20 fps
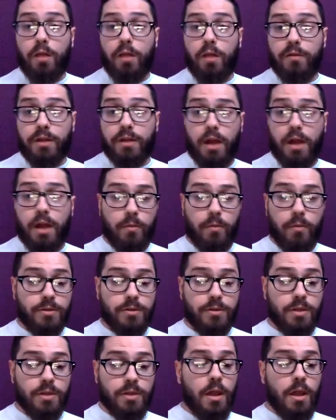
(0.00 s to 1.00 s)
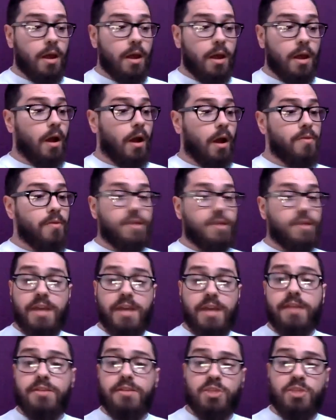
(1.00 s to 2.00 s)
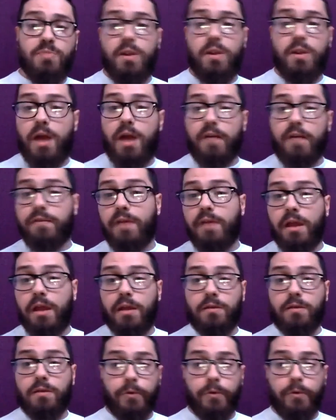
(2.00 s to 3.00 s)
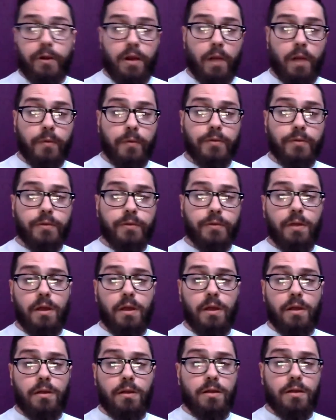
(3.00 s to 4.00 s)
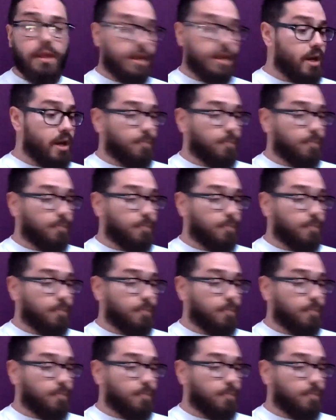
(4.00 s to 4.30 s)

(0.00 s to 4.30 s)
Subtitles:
of the commons, they've taken the spirit out of that at Newberry Comics, and they get a